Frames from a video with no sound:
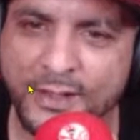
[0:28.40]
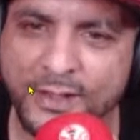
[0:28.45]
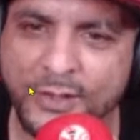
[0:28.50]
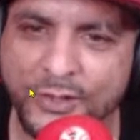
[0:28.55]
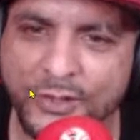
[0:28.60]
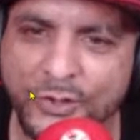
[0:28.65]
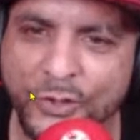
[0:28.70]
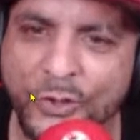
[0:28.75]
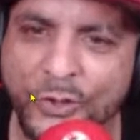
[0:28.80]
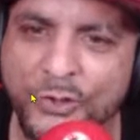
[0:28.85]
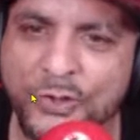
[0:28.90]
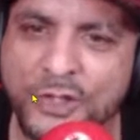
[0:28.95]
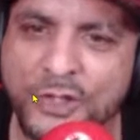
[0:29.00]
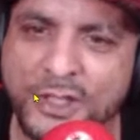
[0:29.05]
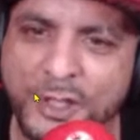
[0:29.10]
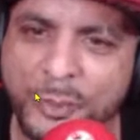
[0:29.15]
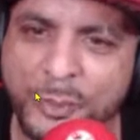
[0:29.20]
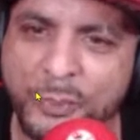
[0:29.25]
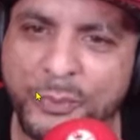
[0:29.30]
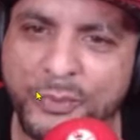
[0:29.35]
Yo, you
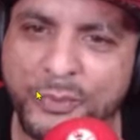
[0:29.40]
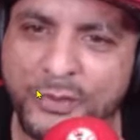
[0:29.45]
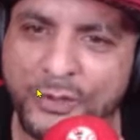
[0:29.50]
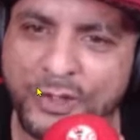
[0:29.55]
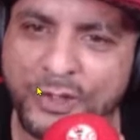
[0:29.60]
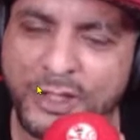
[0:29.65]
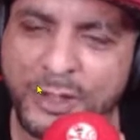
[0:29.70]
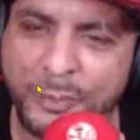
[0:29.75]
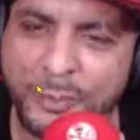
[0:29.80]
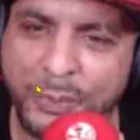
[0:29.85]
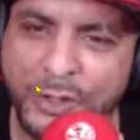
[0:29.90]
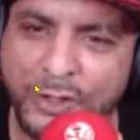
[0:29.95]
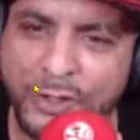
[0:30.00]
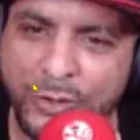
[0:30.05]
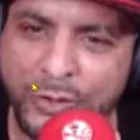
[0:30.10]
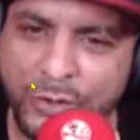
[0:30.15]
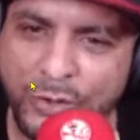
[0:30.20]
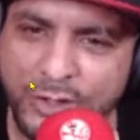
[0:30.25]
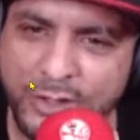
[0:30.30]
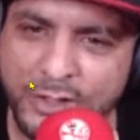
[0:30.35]
gonna be a
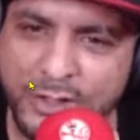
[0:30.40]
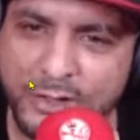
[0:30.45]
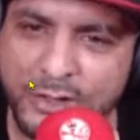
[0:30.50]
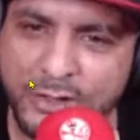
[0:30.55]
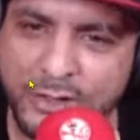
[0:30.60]
lawyer?